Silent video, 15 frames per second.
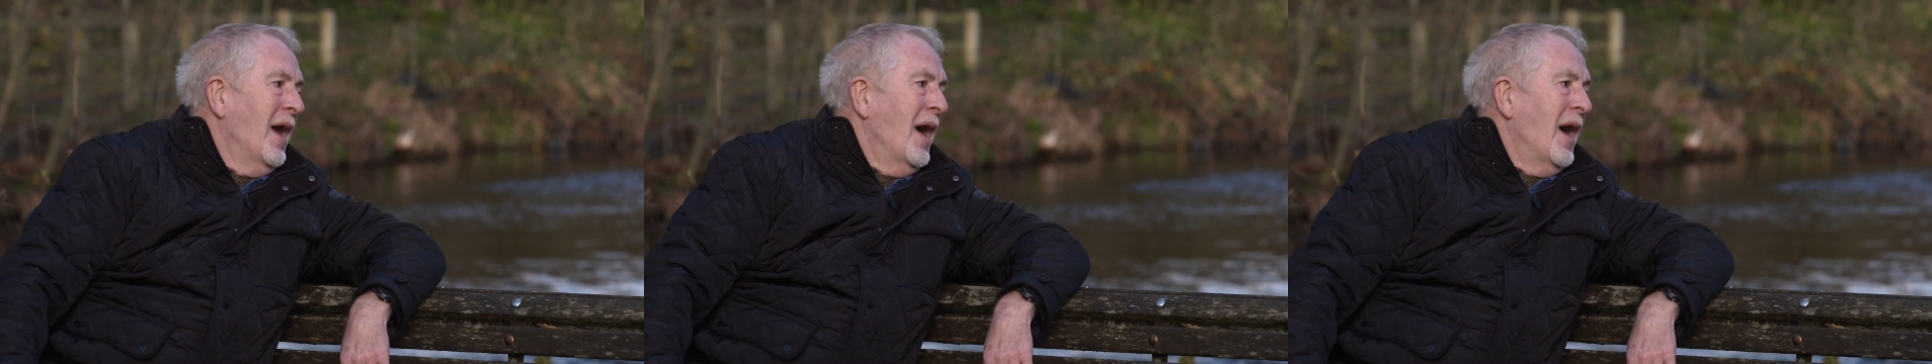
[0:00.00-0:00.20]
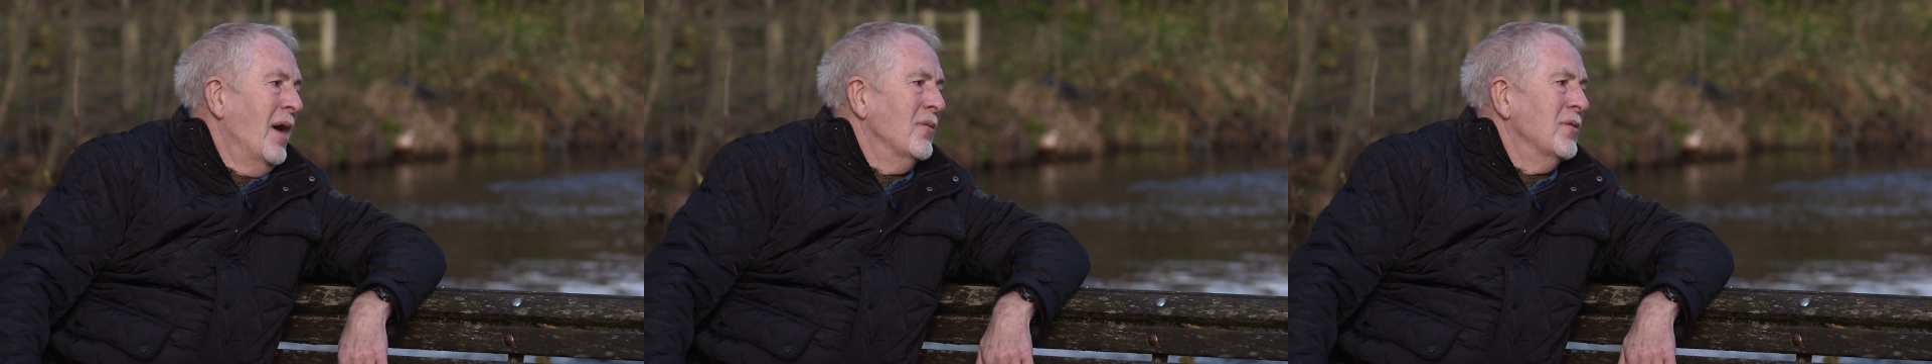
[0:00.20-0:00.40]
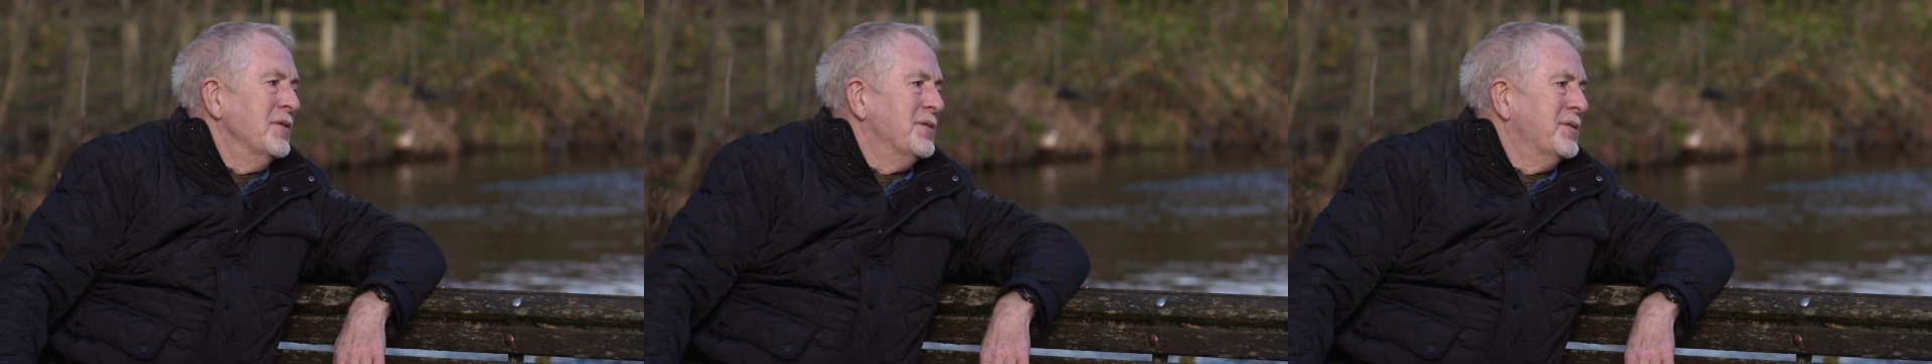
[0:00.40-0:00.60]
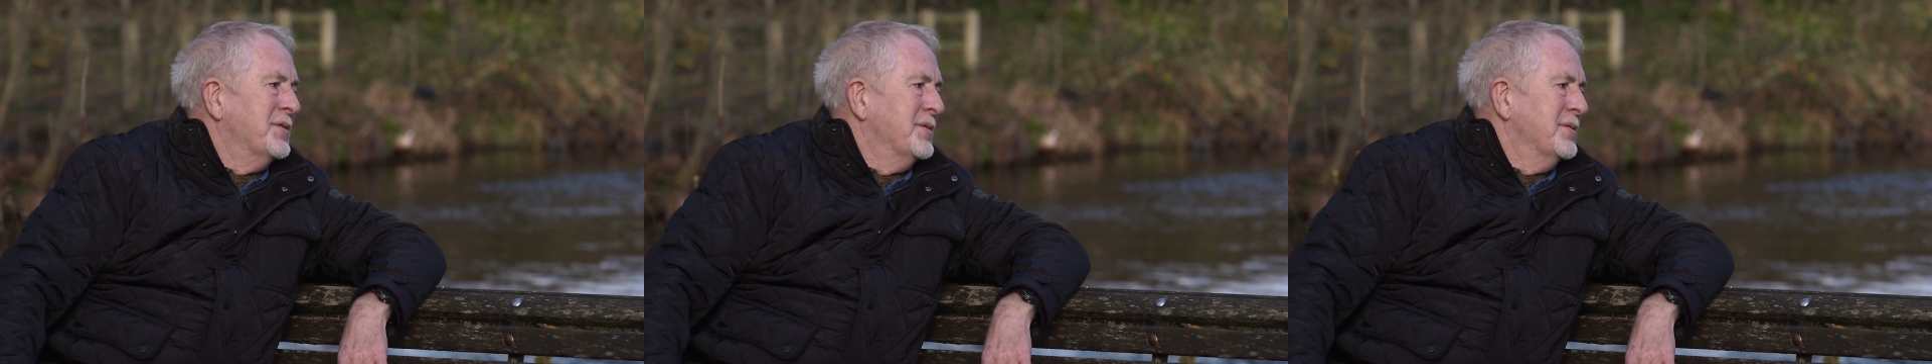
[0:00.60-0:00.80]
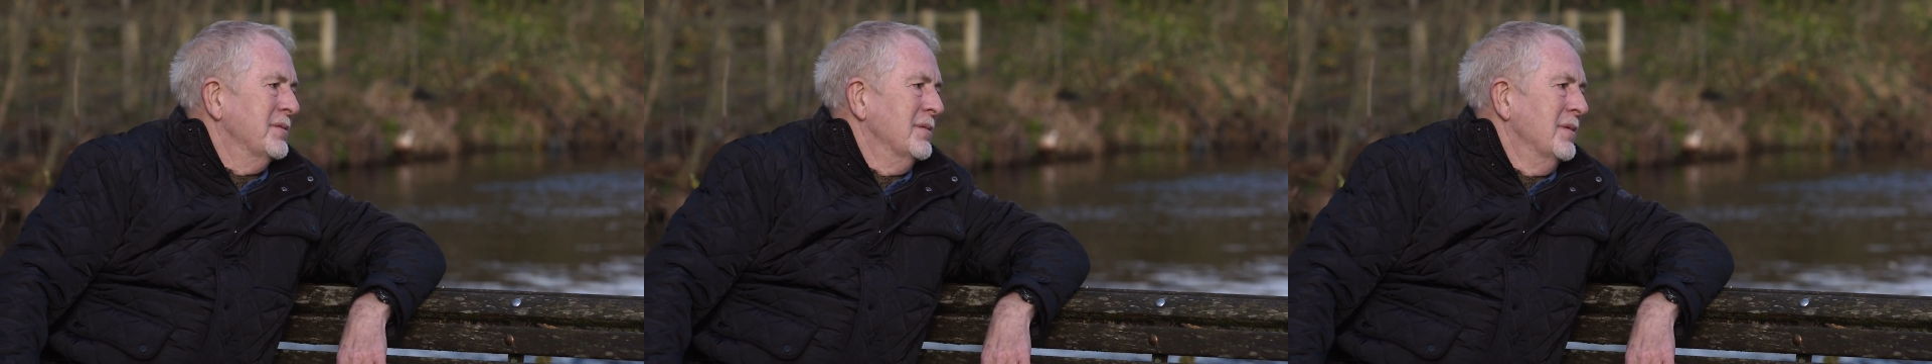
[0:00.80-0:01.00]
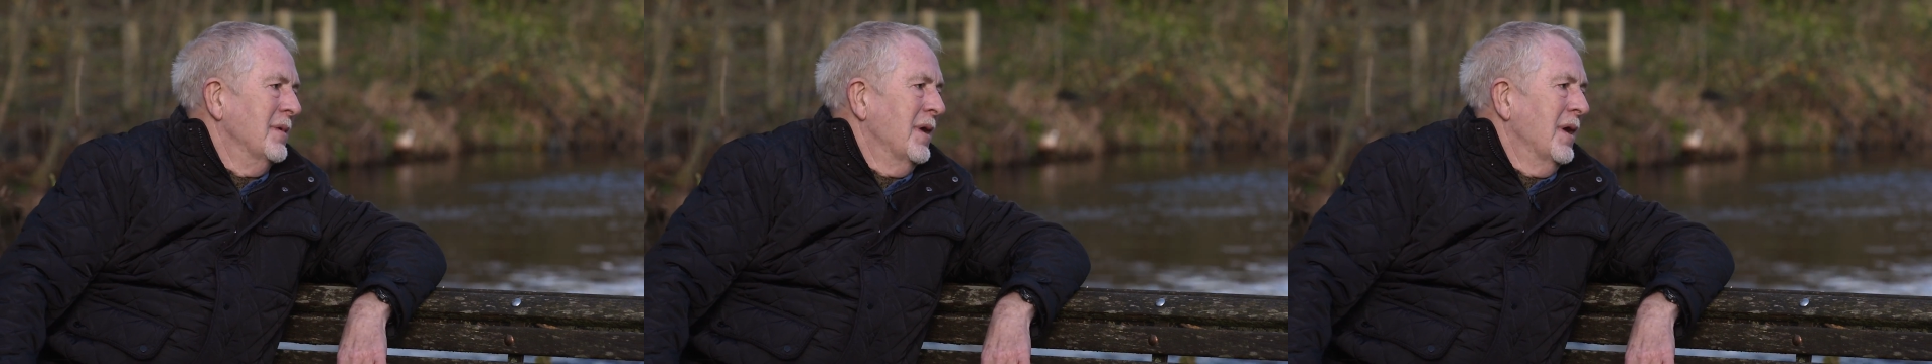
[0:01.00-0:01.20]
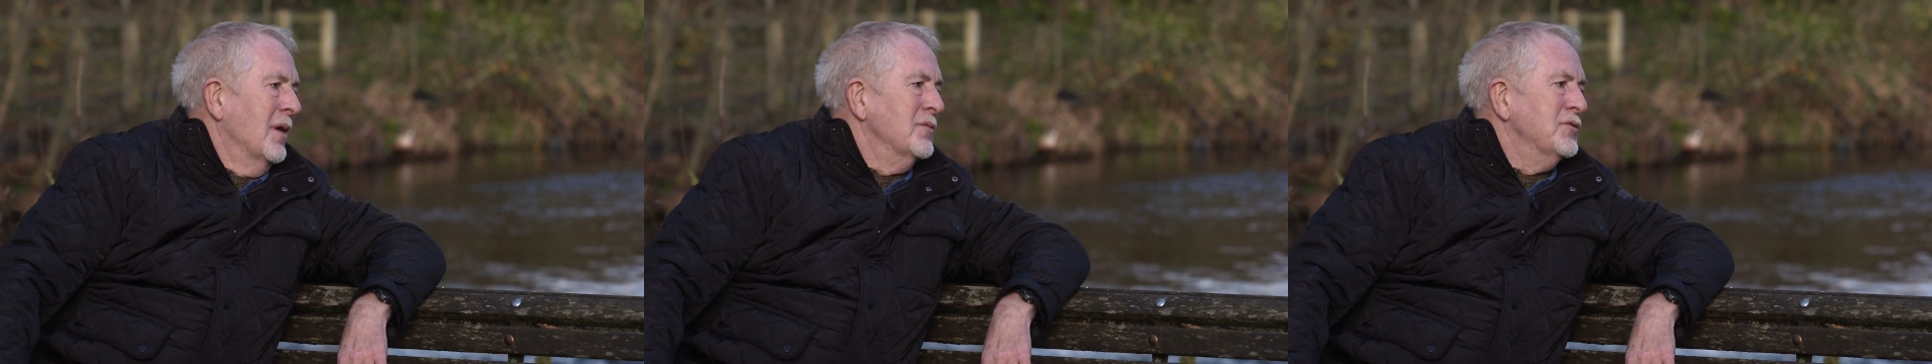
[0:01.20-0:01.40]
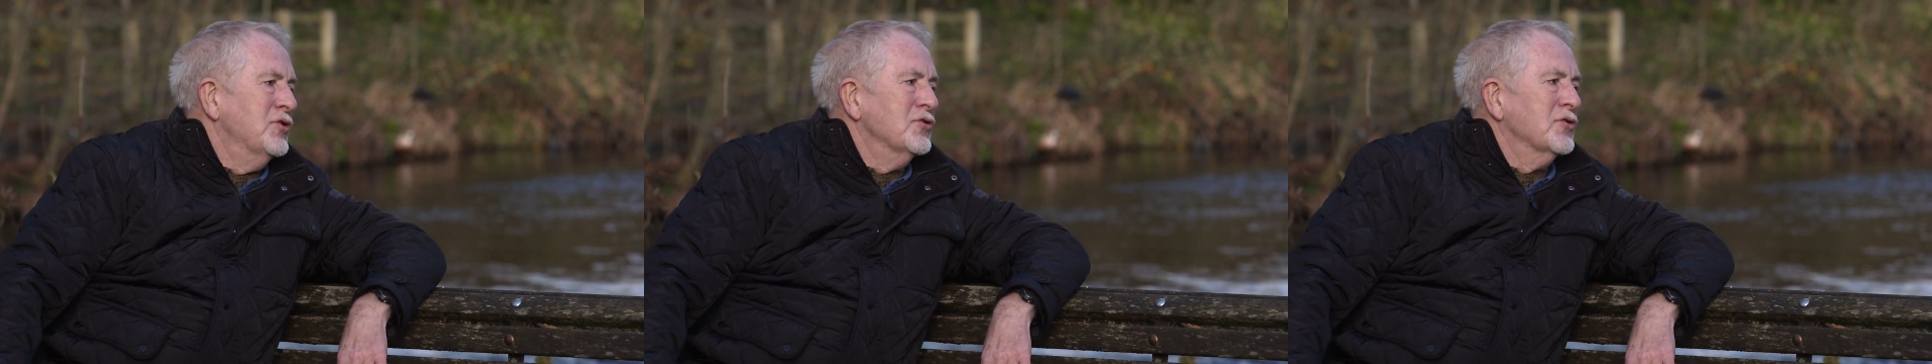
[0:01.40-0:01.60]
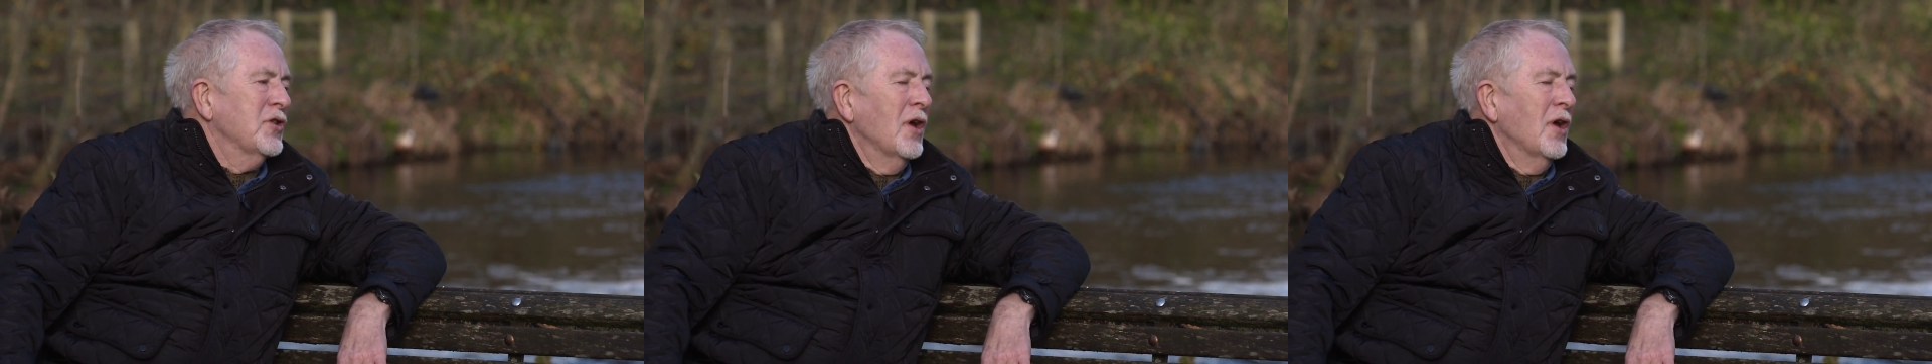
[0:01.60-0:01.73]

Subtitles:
I was just